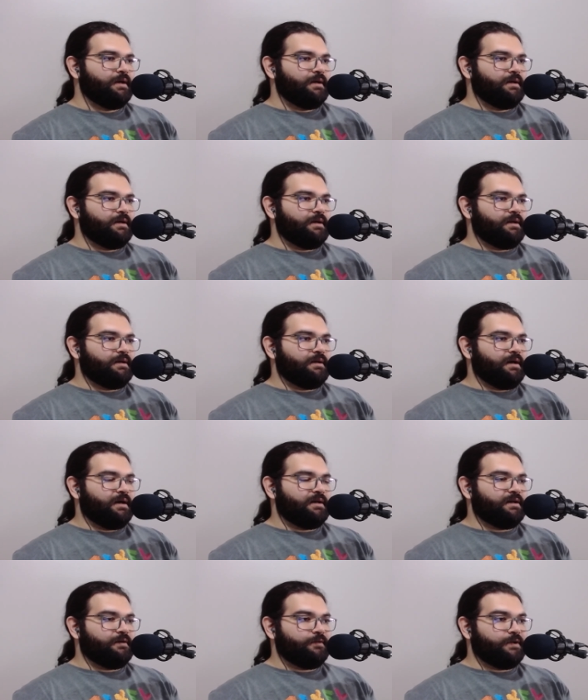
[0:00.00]
and I
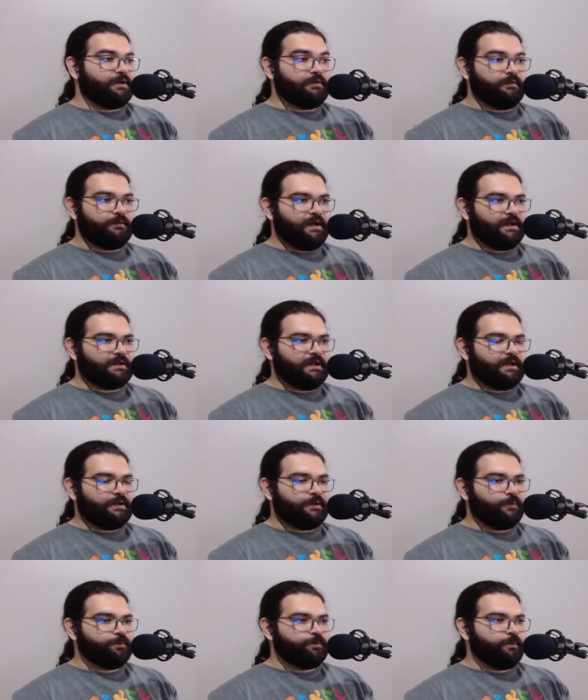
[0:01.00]
definitely felt
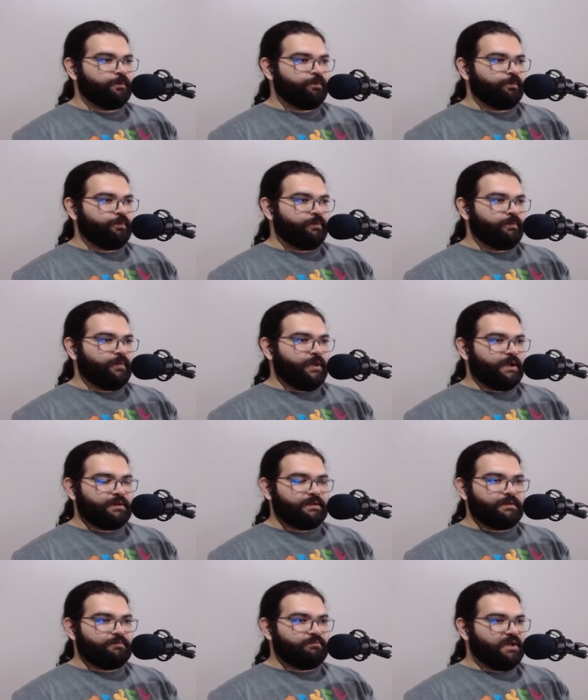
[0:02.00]
that but
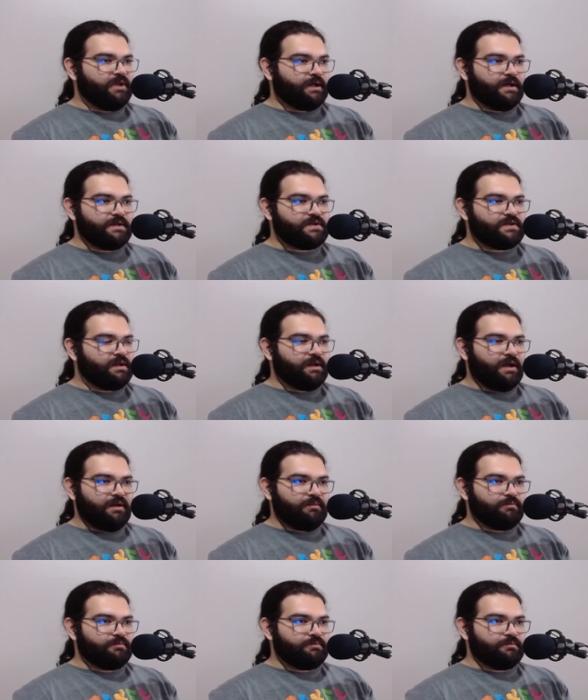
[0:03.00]
like I said,
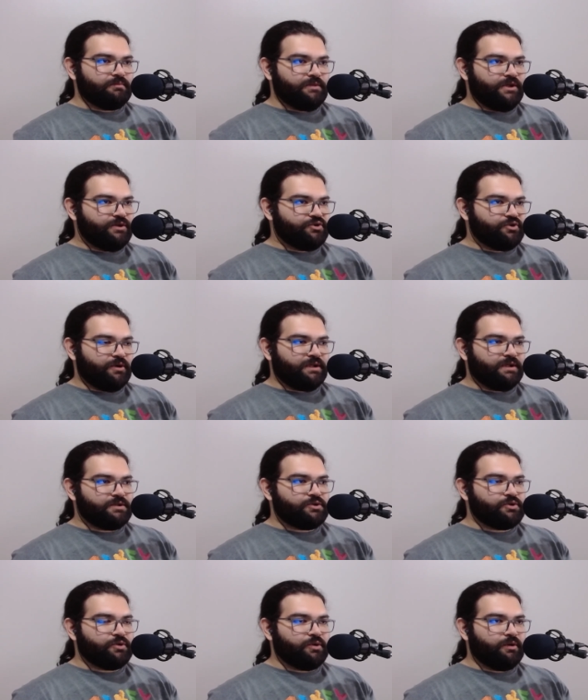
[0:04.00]
I'm enjoying this
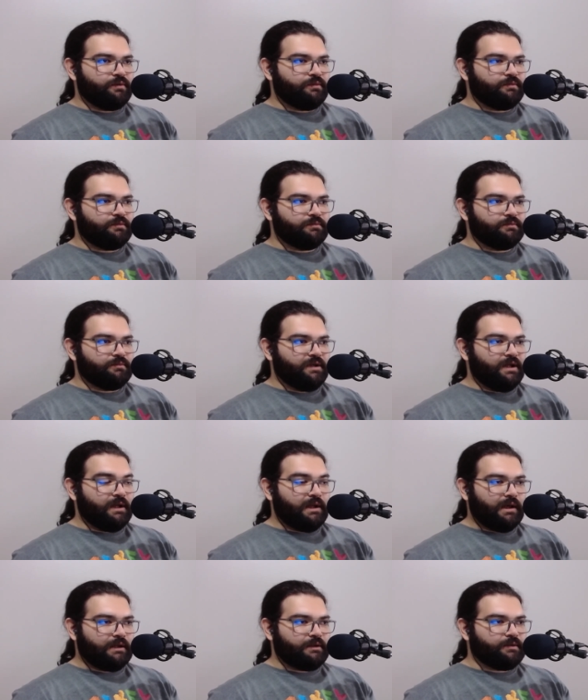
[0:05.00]
show a
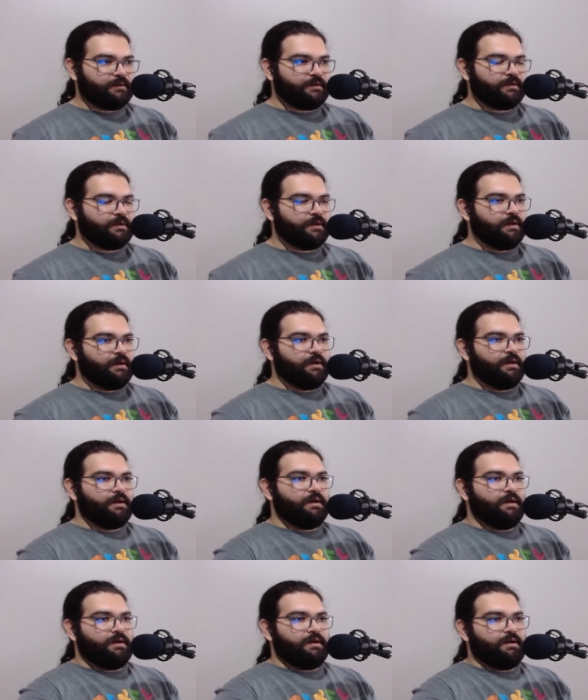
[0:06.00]
lot
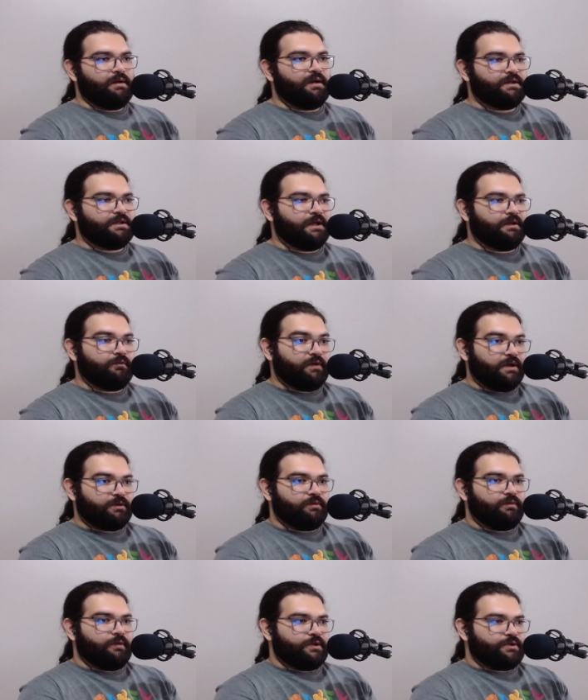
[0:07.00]
and I can't wait
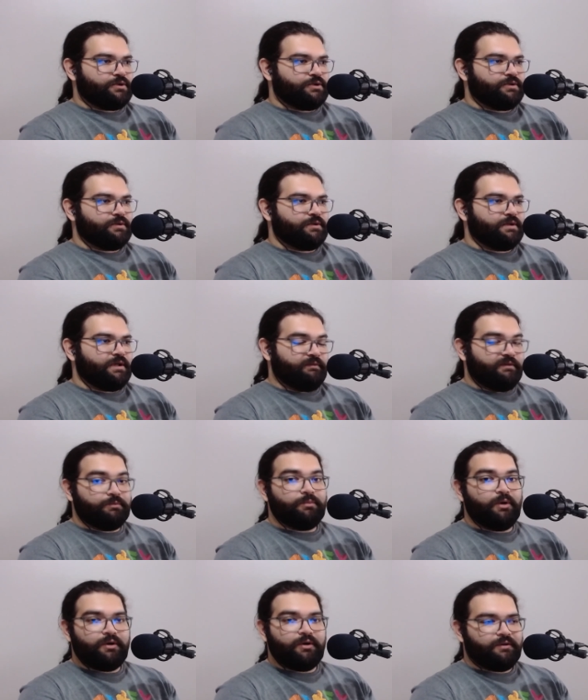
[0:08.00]
to watch even
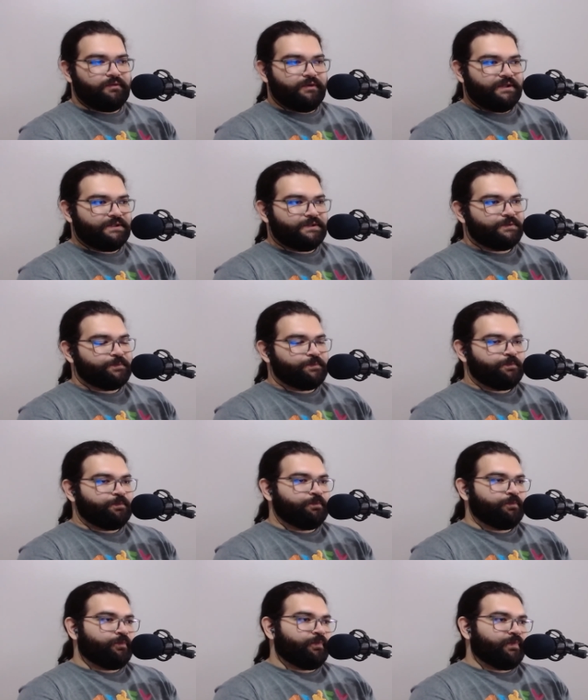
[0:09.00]
more of it.
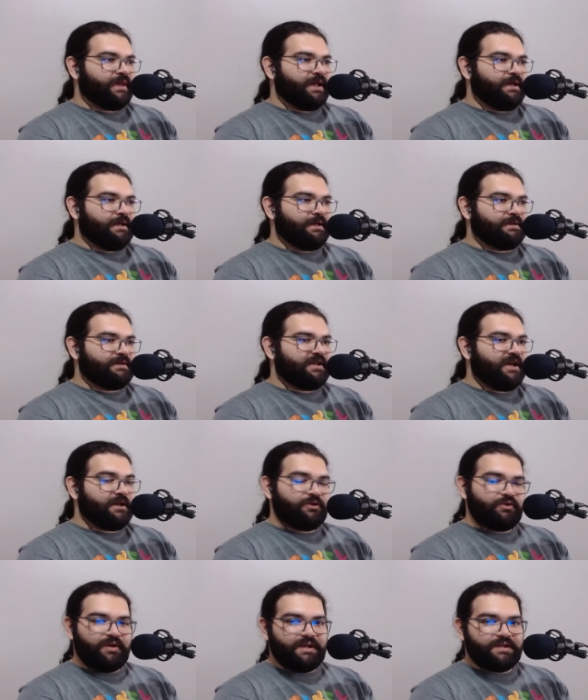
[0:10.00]
And
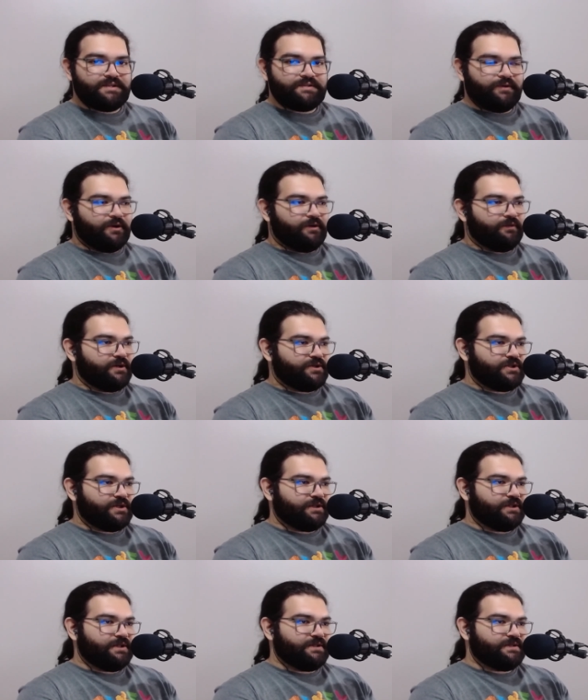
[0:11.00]
thank you guys for
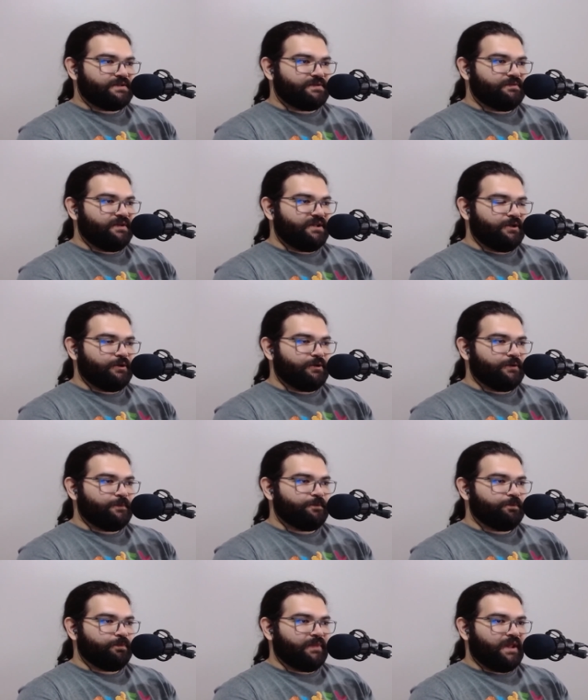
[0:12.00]
watching this video
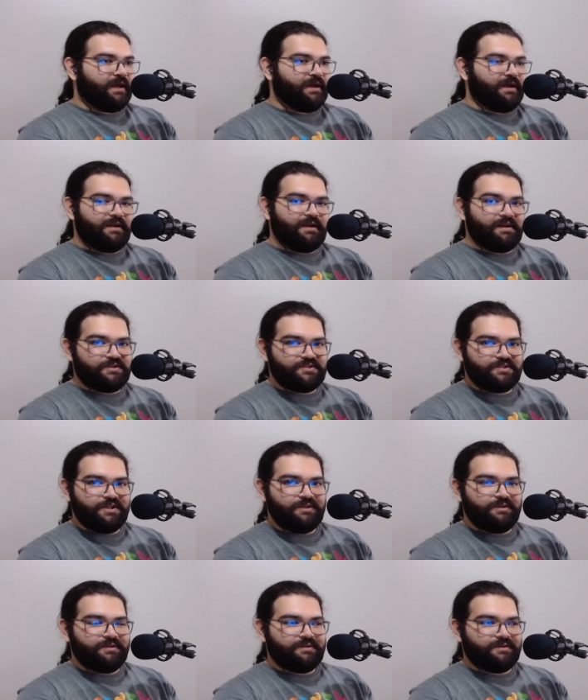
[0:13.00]
and I'll see
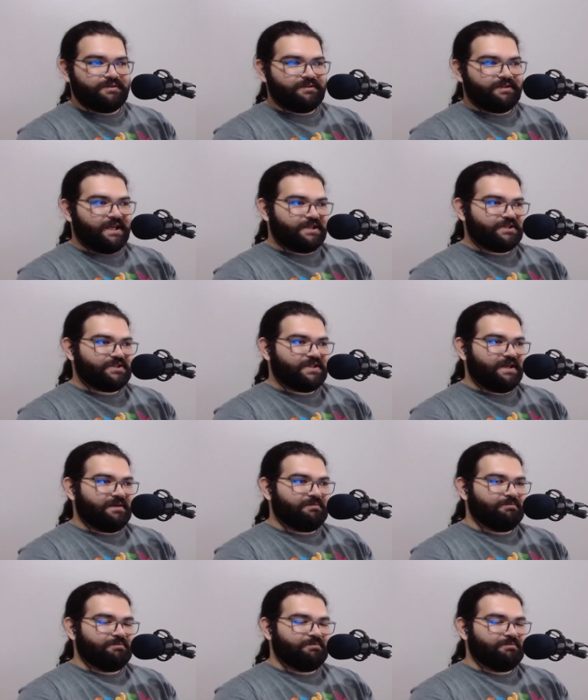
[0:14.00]
you next time.